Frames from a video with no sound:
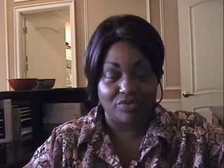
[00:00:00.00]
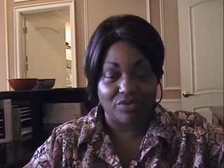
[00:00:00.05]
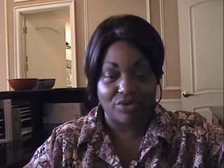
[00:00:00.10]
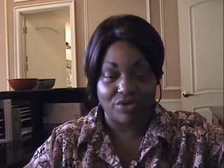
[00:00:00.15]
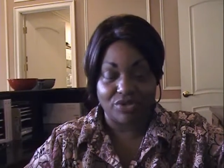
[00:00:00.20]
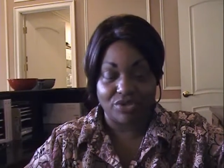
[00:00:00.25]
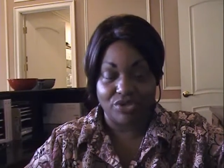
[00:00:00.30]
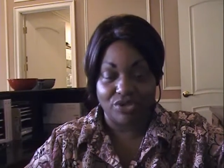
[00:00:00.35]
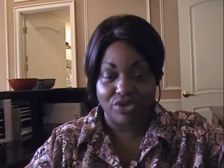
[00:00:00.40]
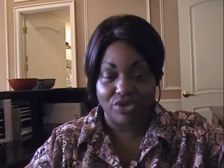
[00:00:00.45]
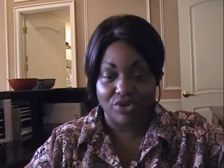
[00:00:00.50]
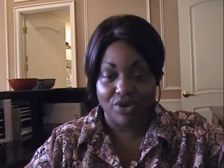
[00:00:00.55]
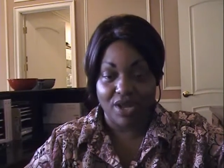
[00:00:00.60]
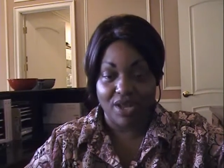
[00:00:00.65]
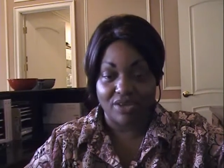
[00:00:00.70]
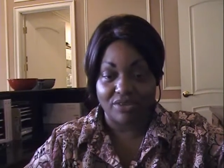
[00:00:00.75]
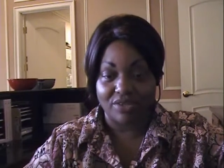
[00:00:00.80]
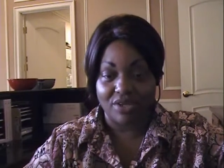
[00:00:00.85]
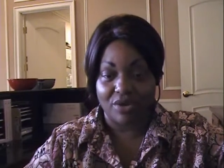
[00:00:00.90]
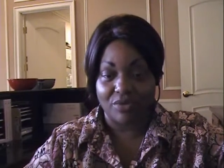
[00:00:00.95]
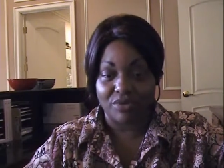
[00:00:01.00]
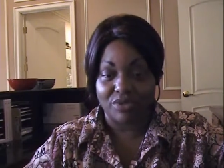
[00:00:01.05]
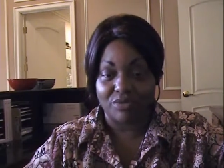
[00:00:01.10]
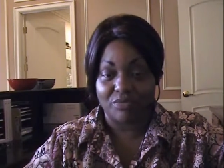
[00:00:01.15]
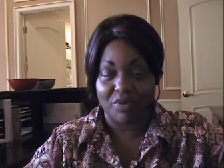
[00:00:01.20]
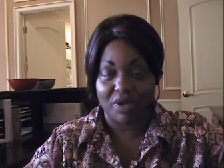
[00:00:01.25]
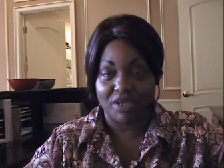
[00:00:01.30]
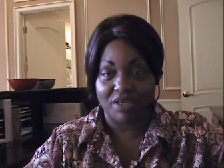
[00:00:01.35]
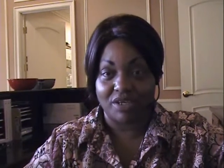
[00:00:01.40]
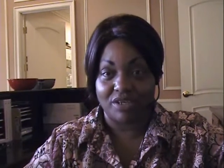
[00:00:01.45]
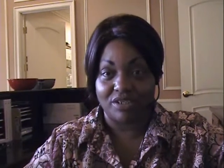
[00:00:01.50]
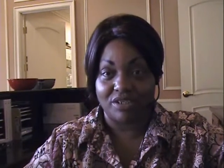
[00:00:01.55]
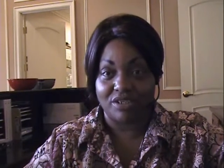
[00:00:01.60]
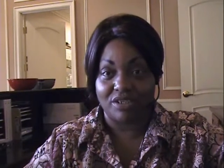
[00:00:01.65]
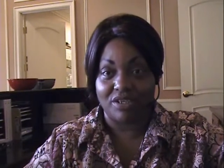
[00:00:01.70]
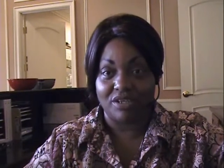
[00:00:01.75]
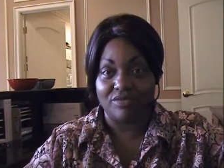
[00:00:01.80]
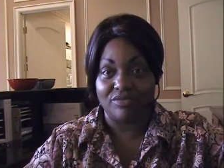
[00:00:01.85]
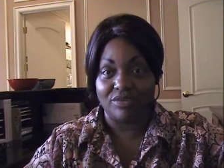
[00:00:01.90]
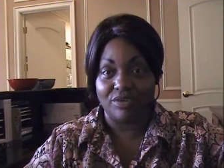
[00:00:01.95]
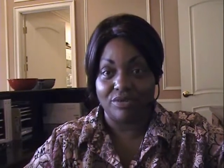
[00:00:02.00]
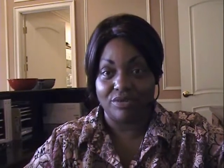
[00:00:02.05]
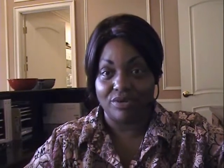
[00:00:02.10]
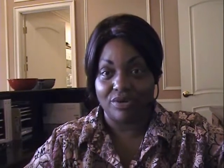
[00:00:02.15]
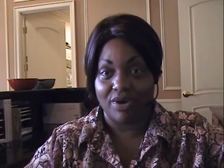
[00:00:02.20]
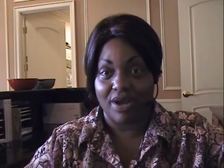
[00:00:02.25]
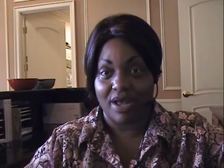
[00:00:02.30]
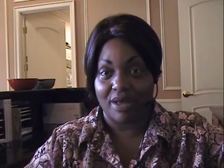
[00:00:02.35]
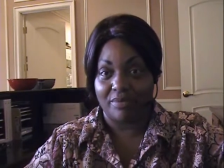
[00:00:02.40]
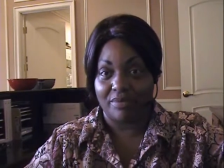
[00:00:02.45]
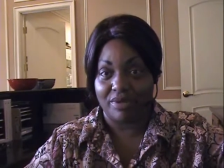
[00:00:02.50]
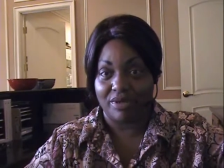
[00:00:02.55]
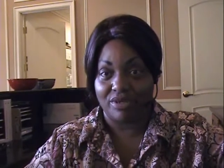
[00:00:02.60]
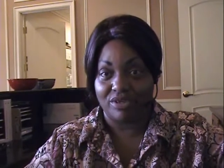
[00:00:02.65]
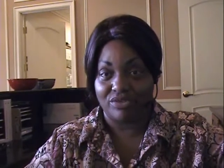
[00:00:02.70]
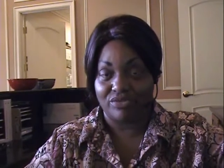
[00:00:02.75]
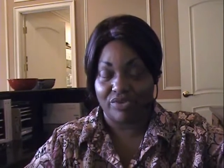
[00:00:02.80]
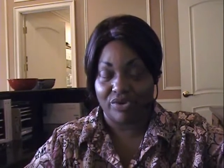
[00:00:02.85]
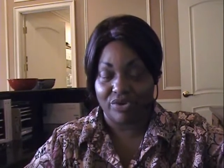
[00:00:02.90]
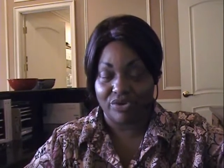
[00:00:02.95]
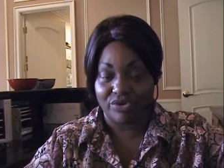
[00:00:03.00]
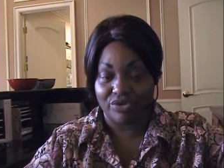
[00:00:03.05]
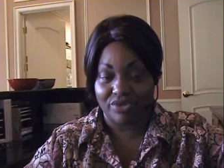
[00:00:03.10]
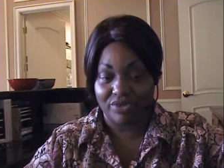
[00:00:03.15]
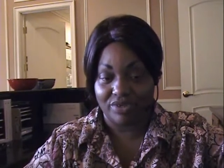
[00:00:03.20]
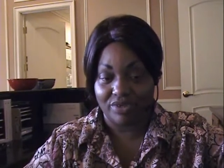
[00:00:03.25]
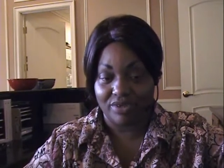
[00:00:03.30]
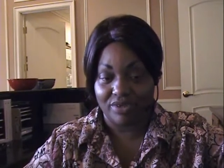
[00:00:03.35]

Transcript: first. In your house, I respect it to give you your happiness first.